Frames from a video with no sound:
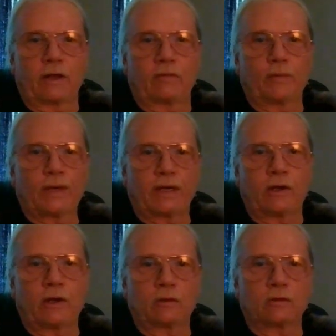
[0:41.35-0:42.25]
Everybody
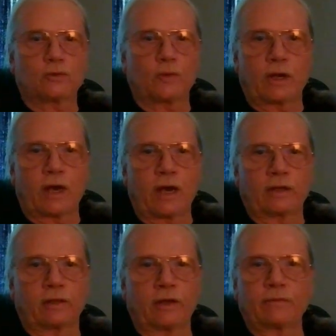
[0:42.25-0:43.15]
knows what 9
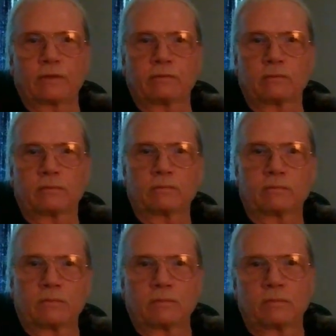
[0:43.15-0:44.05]
11
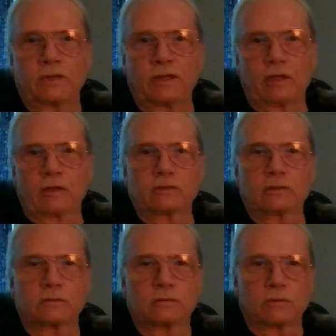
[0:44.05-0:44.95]

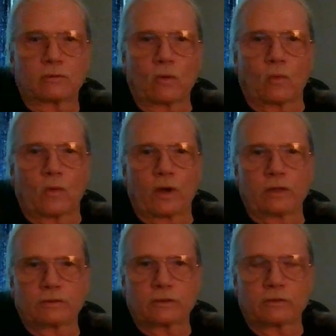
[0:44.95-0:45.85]
is or
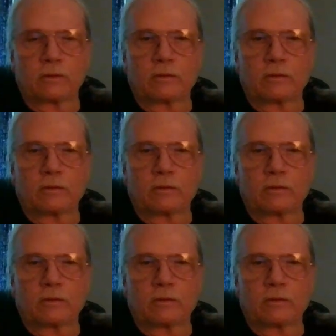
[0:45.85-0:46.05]
was,